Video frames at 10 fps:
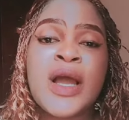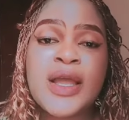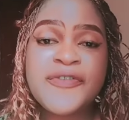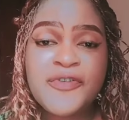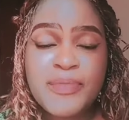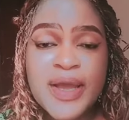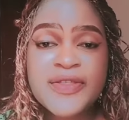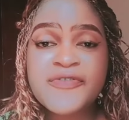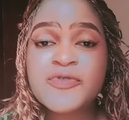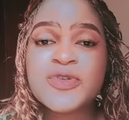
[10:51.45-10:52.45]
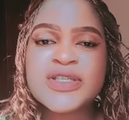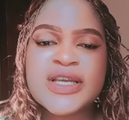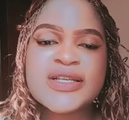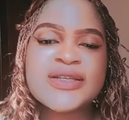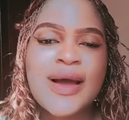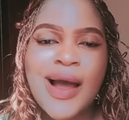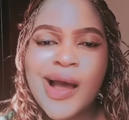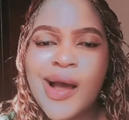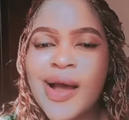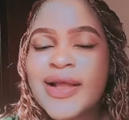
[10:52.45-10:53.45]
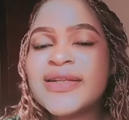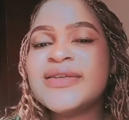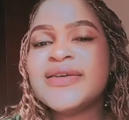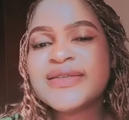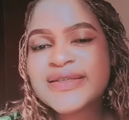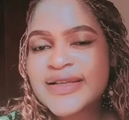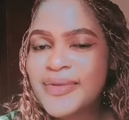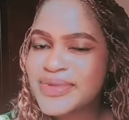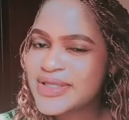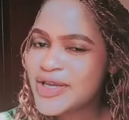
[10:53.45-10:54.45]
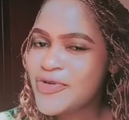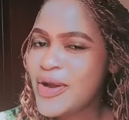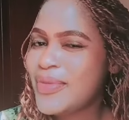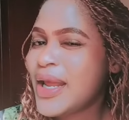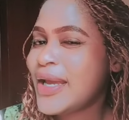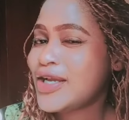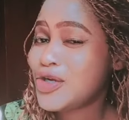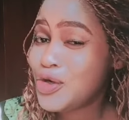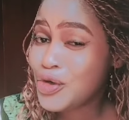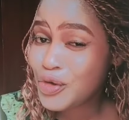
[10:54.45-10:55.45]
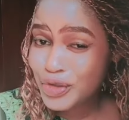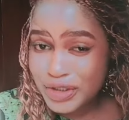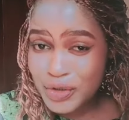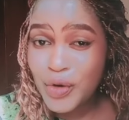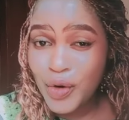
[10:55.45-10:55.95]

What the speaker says: if you buy the full set, add some serum, like not